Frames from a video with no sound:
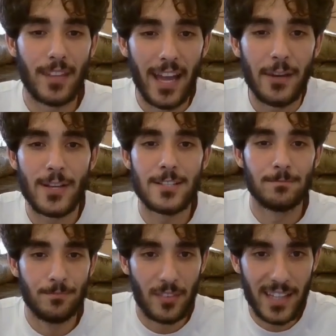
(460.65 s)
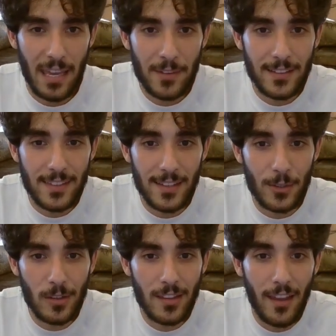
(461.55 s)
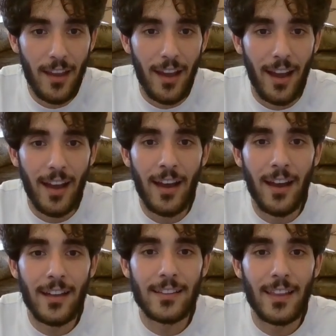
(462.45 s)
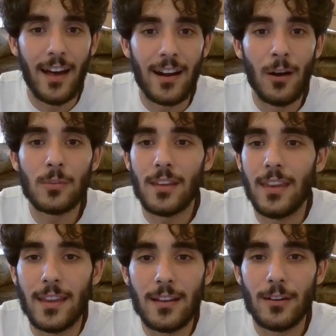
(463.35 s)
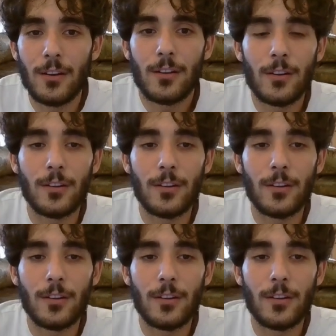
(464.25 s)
Anyways, the game continued, and around here, look.